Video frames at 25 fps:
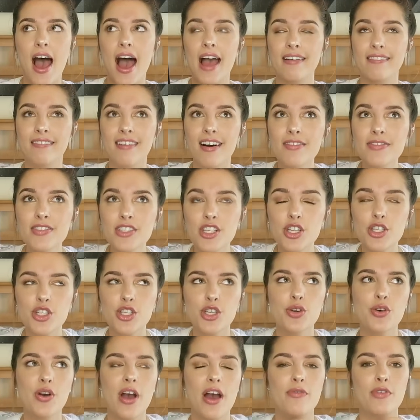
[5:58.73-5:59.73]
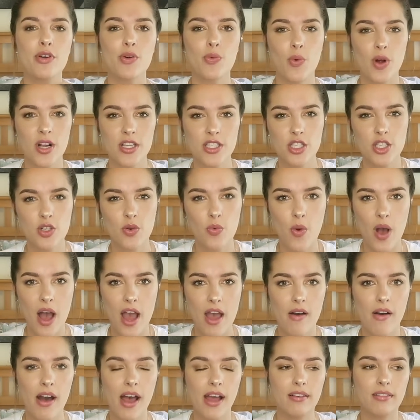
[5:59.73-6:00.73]
I love to do every once in a
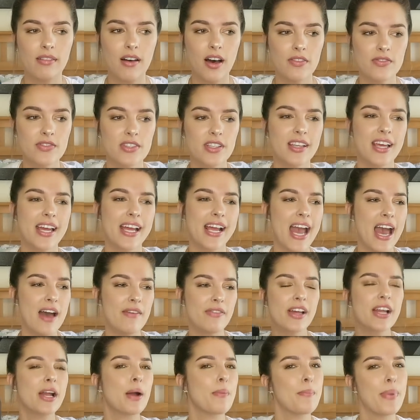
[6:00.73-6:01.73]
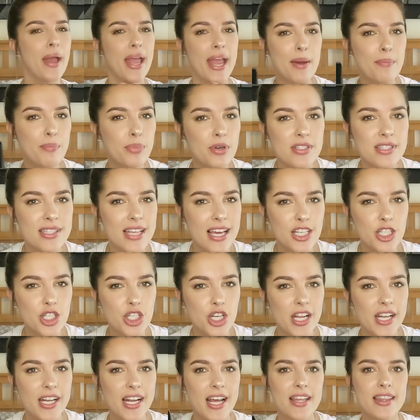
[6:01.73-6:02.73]
while. I love to like have like a pamper
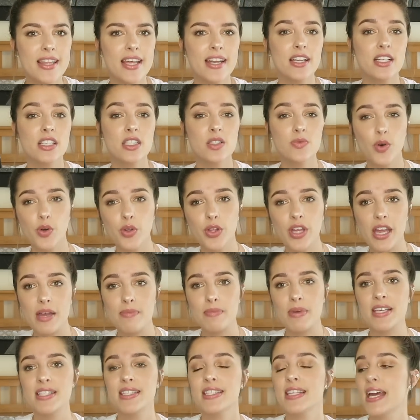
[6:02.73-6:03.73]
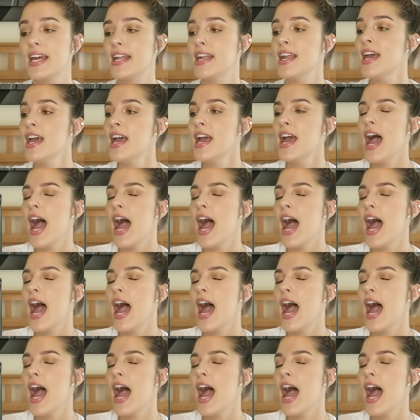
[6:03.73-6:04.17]
session and then exfoliate my skin.